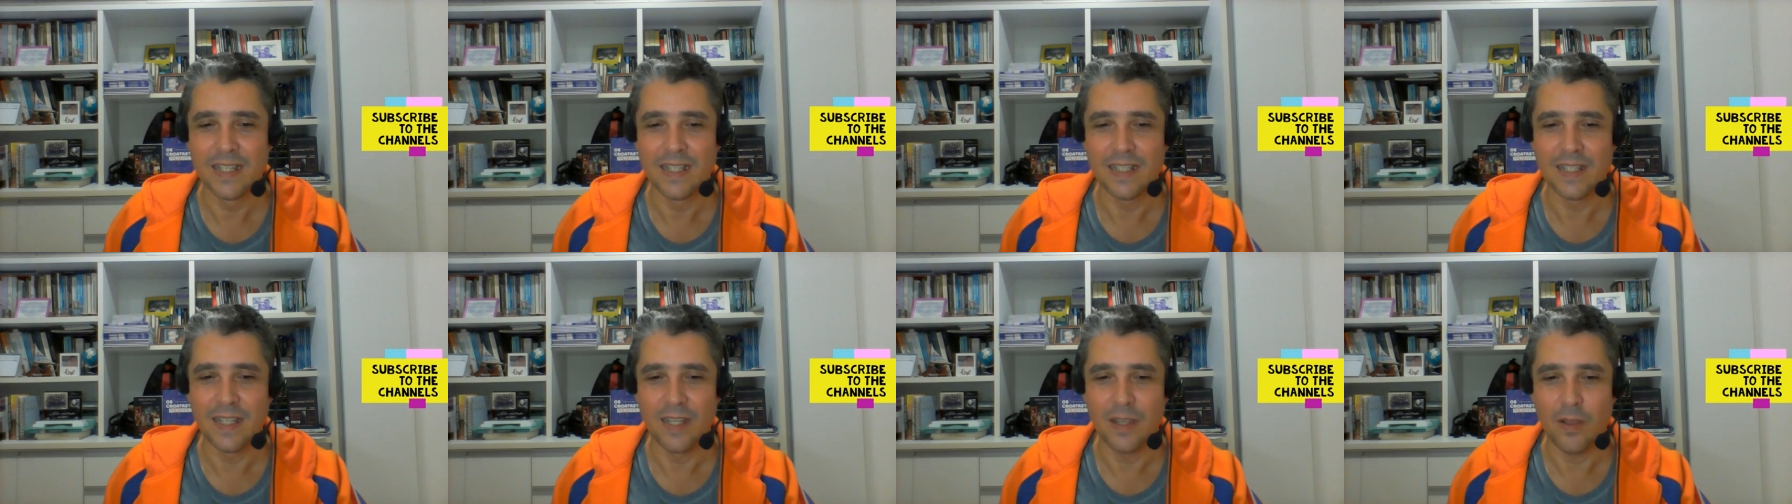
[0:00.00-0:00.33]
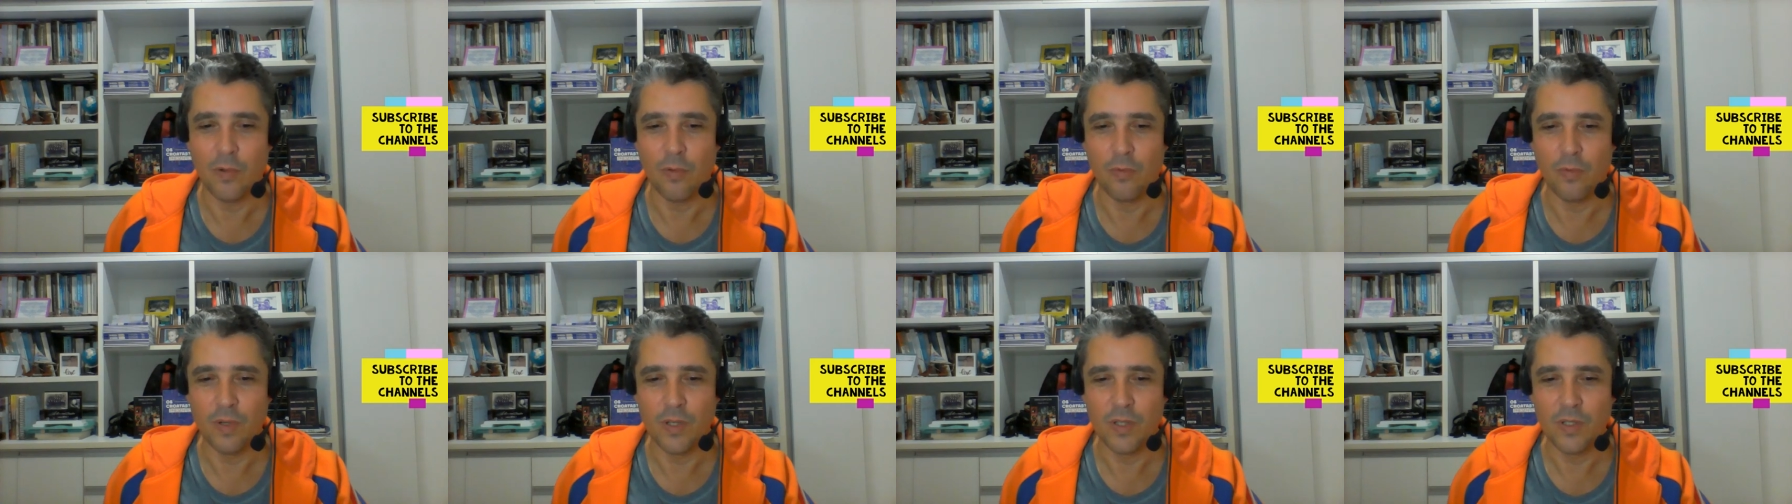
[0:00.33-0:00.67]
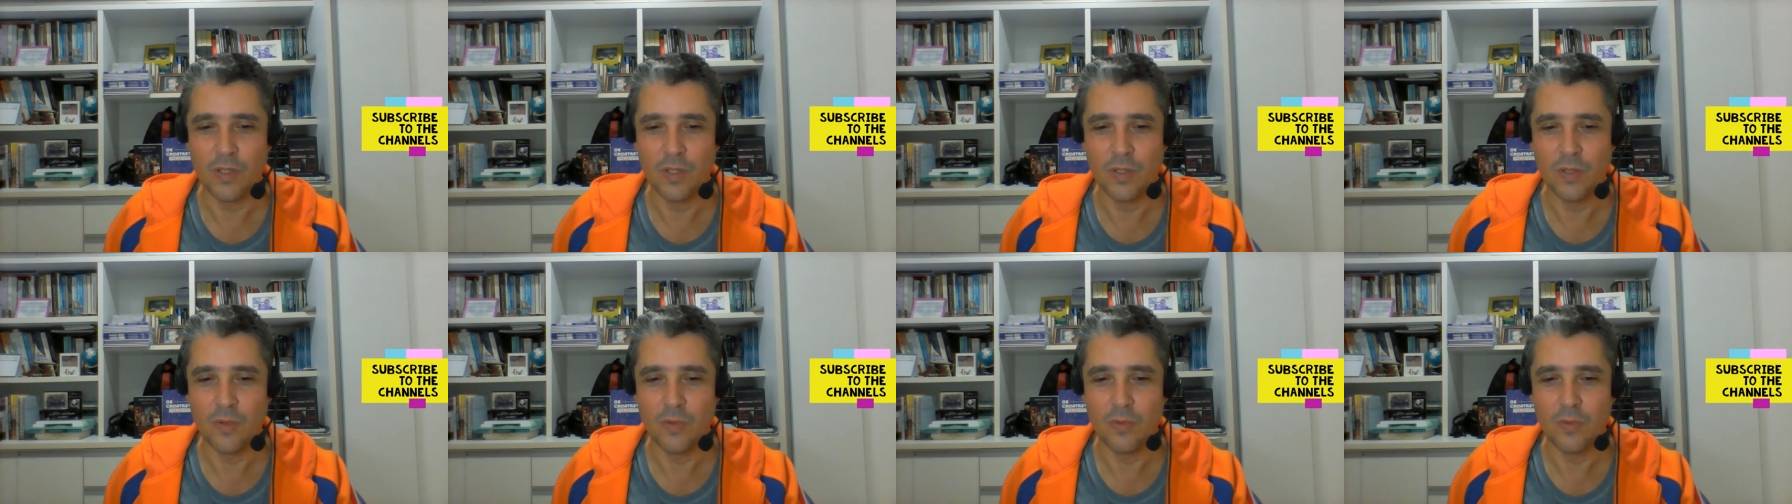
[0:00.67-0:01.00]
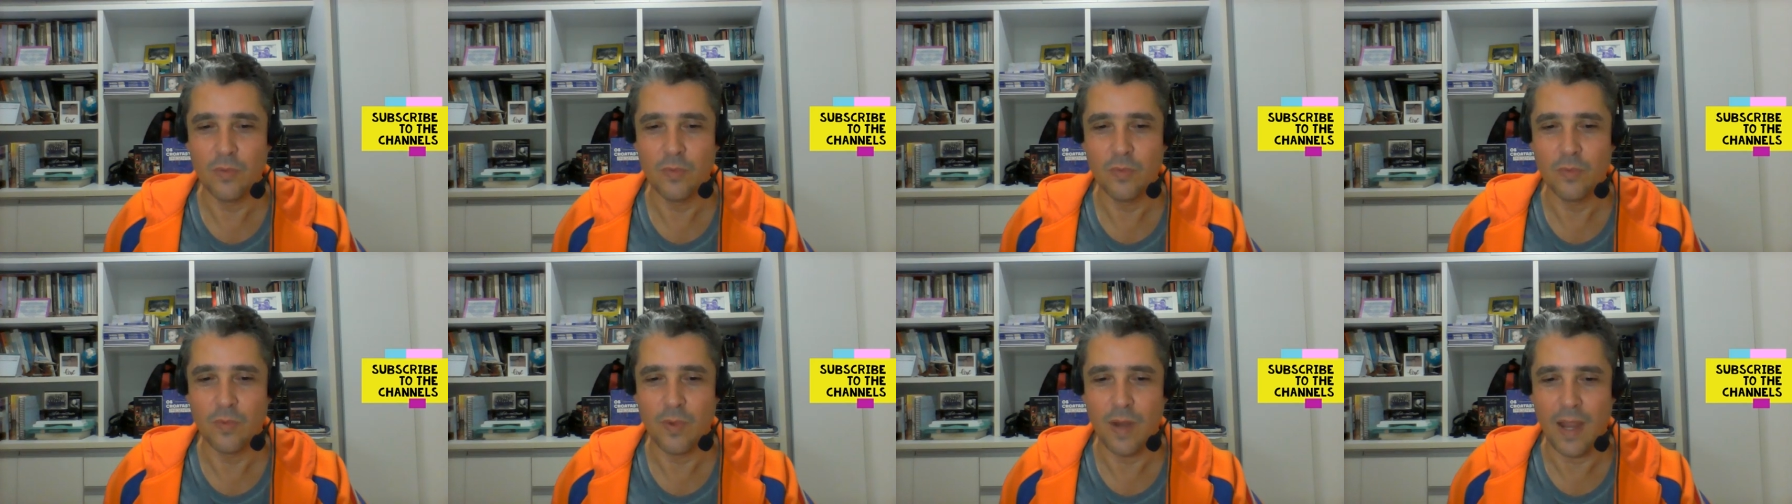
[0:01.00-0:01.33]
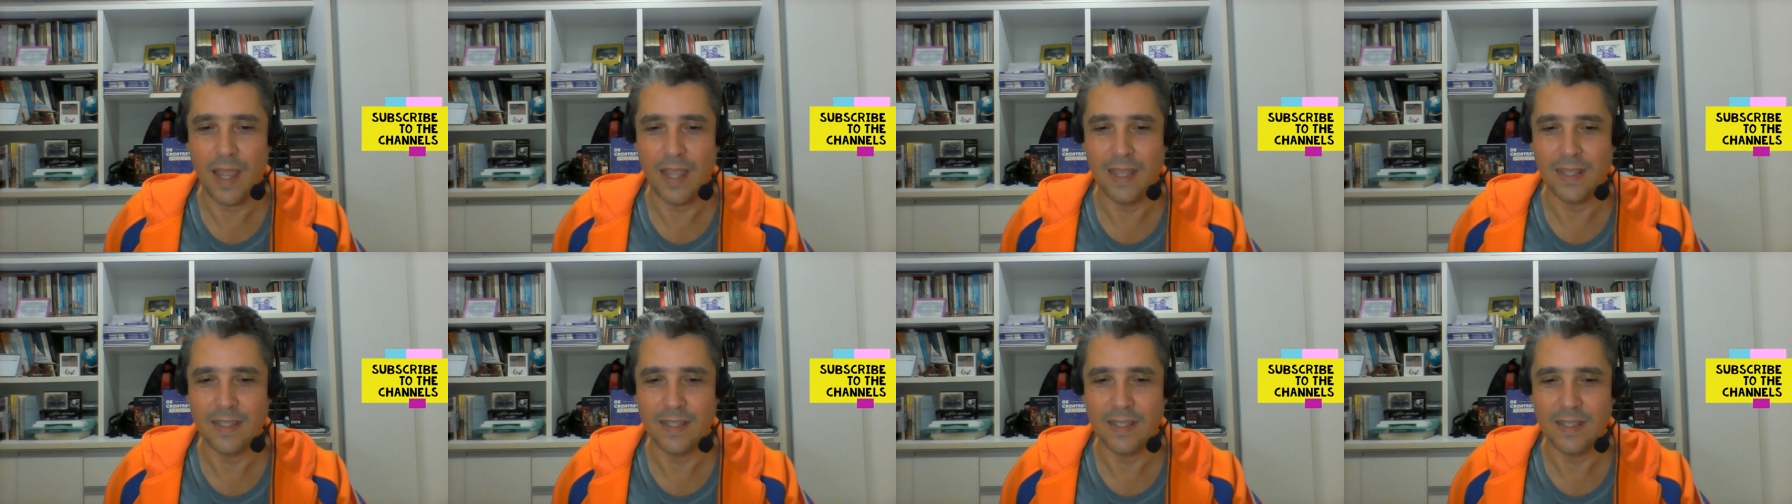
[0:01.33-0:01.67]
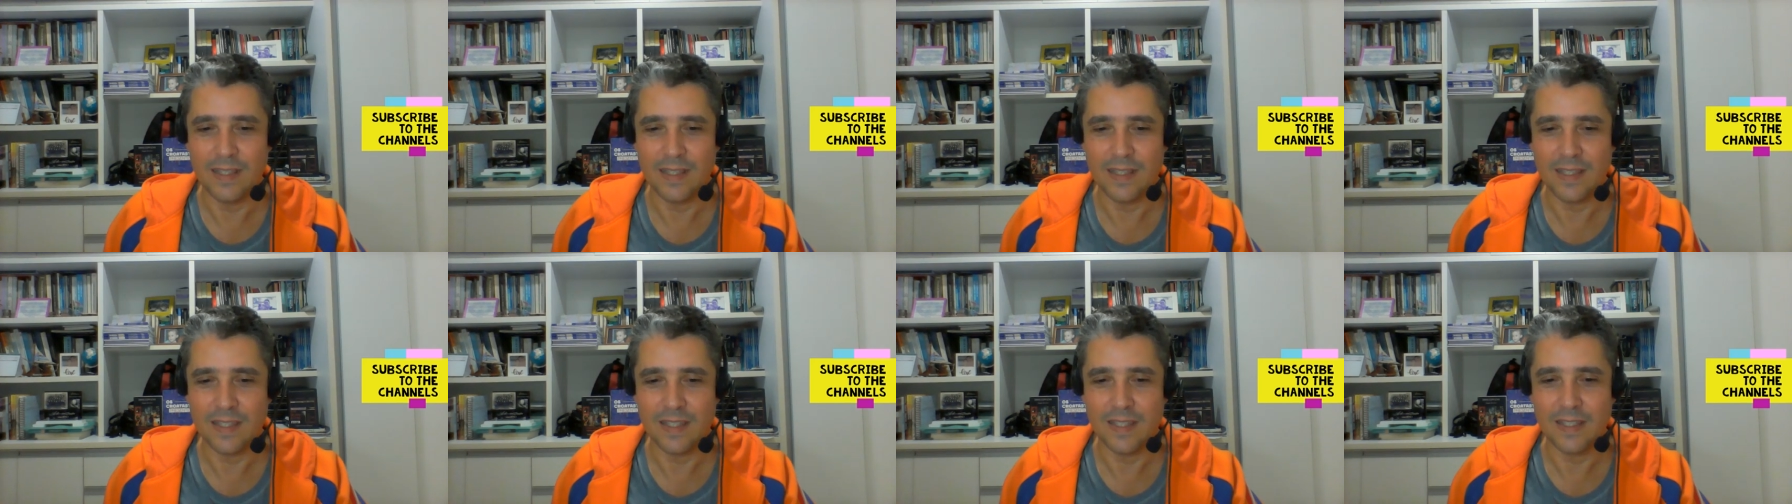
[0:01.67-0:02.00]
the original
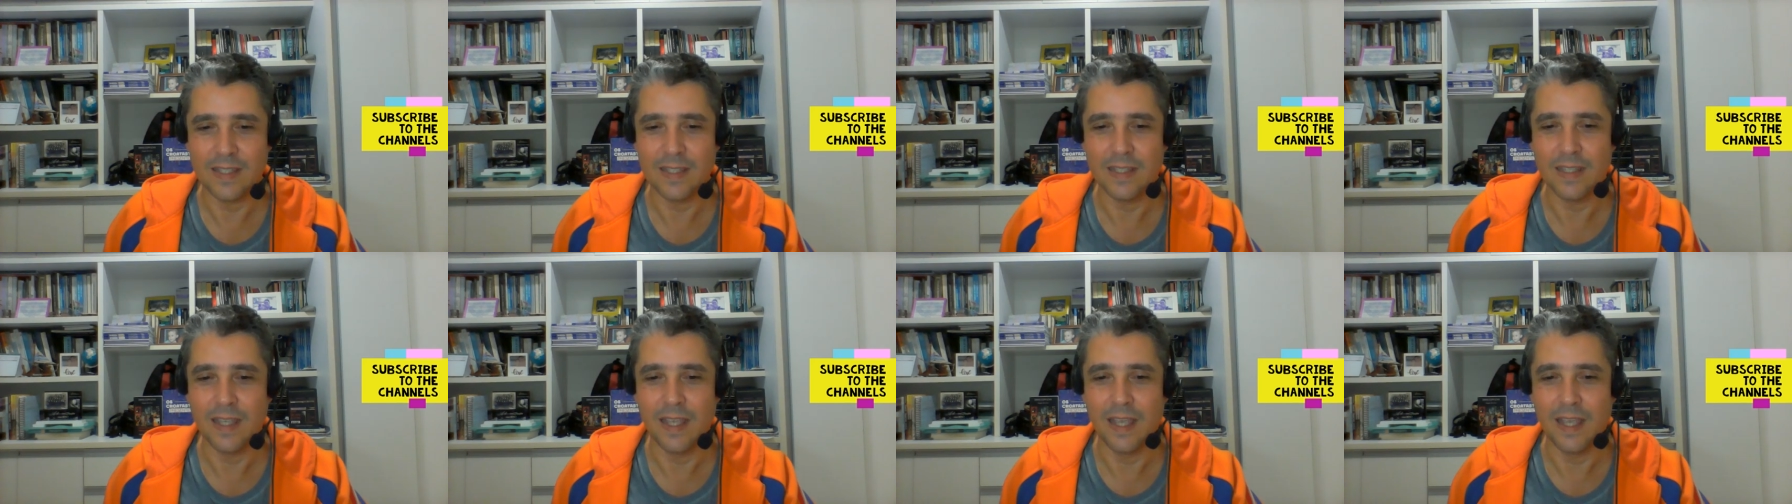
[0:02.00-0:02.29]
rightists